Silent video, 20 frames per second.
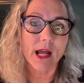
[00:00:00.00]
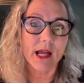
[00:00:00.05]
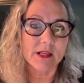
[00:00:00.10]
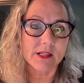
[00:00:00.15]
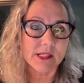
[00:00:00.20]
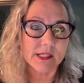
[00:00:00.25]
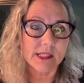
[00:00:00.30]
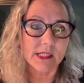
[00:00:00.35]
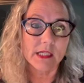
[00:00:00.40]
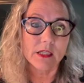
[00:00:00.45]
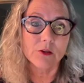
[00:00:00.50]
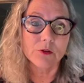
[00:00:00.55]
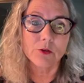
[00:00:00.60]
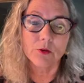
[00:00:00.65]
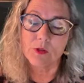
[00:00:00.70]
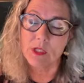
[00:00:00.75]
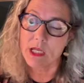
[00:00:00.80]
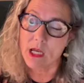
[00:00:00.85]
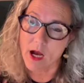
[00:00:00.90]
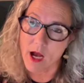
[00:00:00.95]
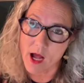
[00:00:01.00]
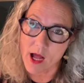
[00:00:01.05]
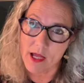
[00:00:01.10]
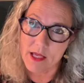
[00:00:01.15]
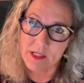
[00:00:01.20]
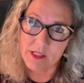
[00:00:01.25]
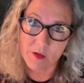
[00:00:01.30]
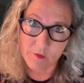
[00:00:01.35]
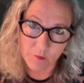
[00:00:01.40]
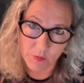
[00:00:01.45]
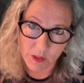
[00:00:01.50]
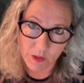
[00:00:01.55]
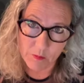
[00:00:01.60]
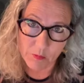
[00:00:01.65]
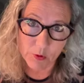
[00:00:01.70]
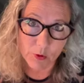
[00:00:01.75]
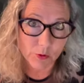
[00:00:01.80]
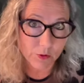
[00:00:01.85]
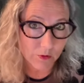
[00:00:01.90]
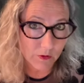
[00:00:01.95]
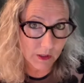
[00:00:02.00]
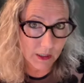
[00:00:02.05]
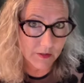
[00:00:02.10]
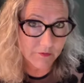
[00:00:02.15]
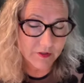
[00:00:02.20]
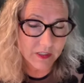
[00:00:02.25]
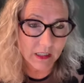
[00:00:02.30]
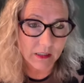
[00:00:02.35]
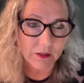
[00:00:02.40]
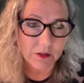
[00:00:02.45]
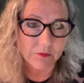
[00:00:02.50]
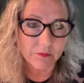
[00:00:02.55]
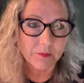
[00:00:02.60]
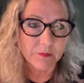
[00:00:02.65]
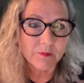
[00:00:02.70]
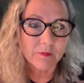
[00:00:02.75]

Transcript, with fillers: as seen through the eyes of people who lived it.